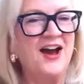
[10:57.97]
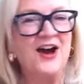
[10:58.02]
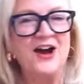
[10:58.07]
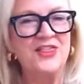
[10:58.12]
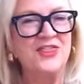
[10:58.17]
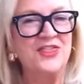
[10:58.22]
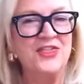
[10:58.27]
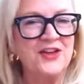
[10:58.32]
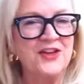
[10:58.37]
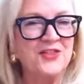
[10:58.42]
I
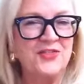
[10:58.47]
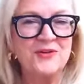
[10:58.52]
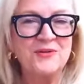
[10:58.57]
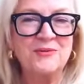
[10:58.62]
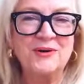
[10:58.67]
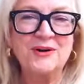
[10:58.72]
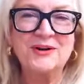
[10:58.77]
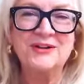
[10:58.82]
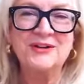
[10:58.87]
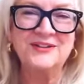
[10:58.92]
think the
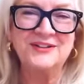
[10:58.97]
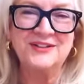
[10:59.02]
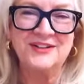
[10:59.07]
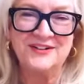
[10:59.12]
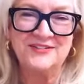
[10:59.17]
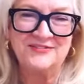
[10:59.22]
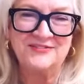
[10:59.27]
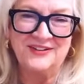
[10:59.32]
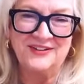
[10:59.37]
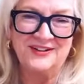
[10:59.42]
world
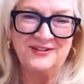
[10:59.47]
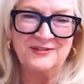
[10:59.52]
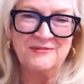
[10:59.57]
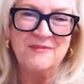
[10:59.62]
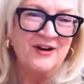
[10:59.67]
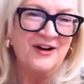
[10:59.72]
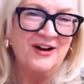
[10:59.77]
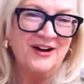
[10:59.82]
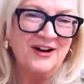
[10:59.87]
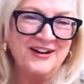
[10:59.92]
of you,
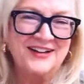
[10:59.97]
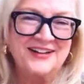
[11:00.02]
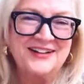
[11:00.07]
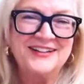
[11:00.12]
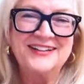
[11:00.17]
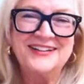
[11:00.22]
Mark.